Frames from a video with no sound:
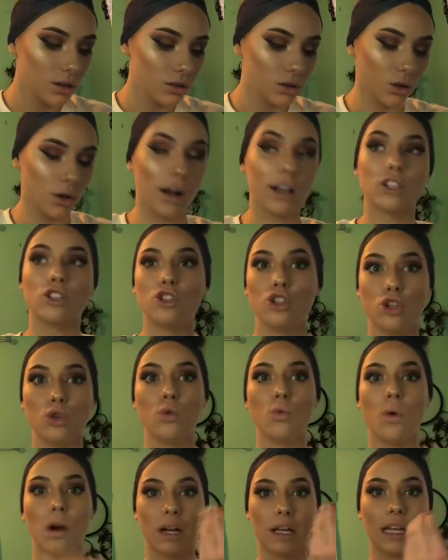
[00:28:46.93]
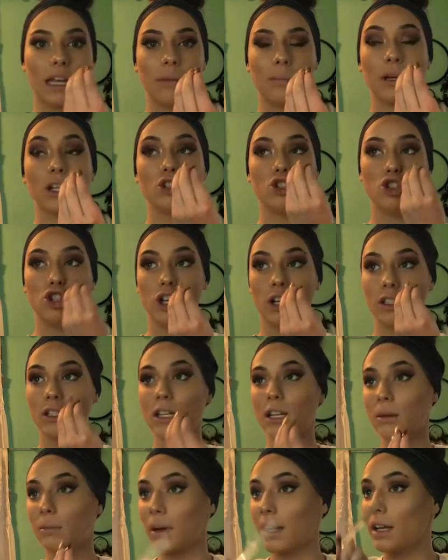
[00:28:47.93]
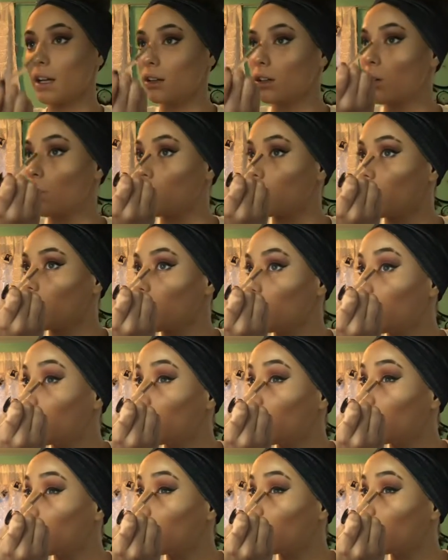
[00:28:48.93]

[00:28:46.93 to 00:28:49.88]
So I do want to keep it just in my inner corner.